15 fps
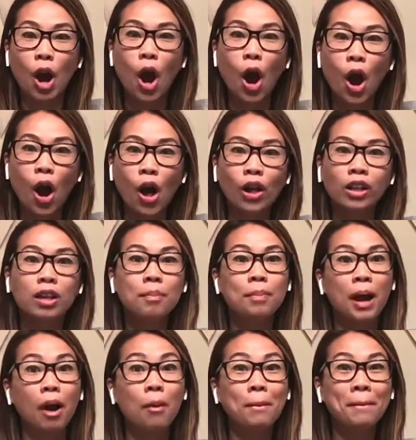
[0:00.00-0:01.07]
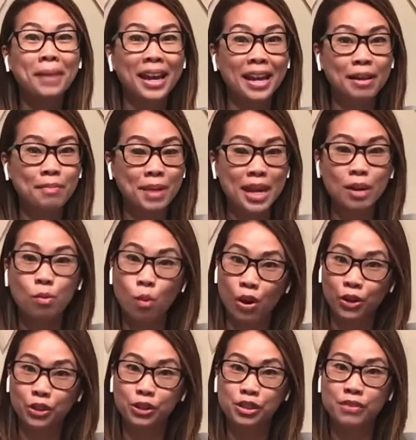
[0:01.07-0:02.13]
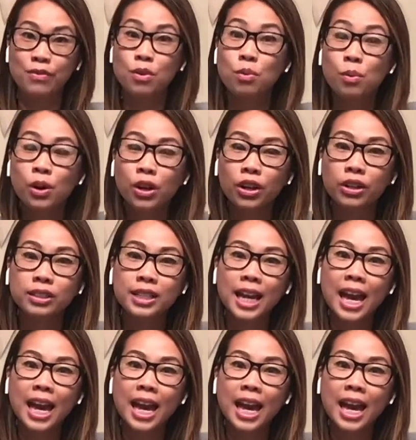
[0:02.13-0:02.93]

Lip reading: all about man-made wonders of the world.